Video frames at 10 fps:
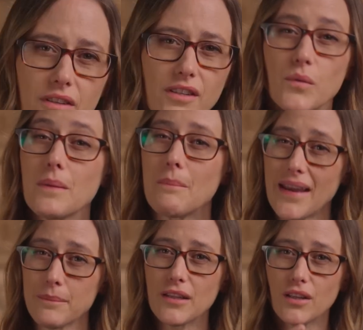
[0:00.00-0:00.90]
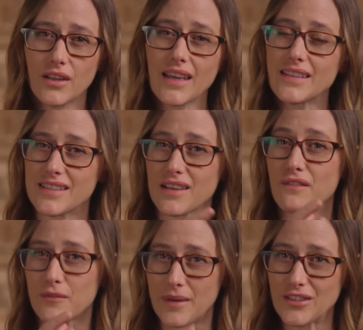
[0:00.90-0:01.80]
So we might be looking at
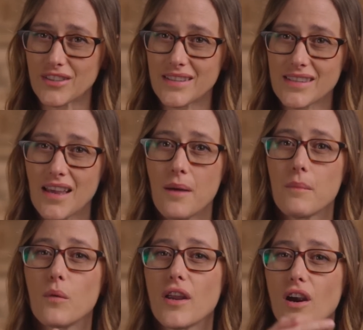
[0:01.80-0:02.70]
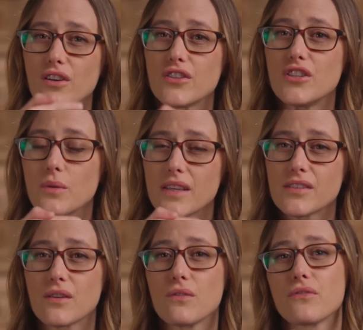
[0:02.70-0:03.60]
disconfirmations, but we aren't doing
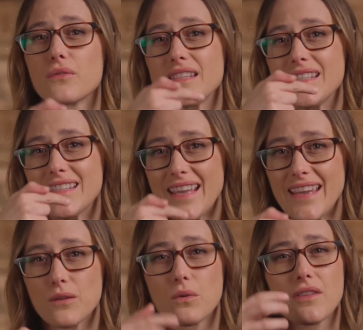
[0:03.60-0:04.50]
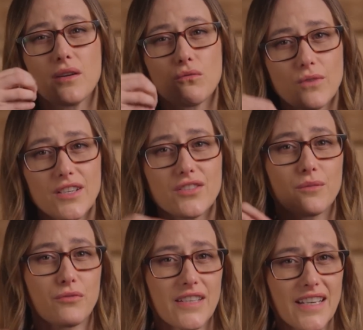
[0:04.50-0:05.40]
so through a state where the
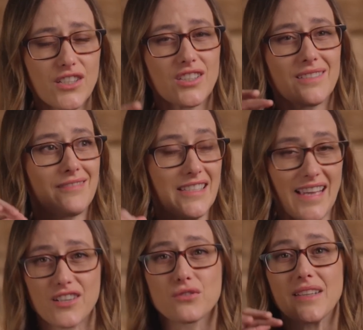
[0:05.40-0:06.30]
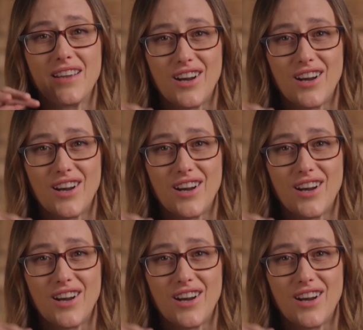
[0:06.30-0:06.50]
original prediction is actually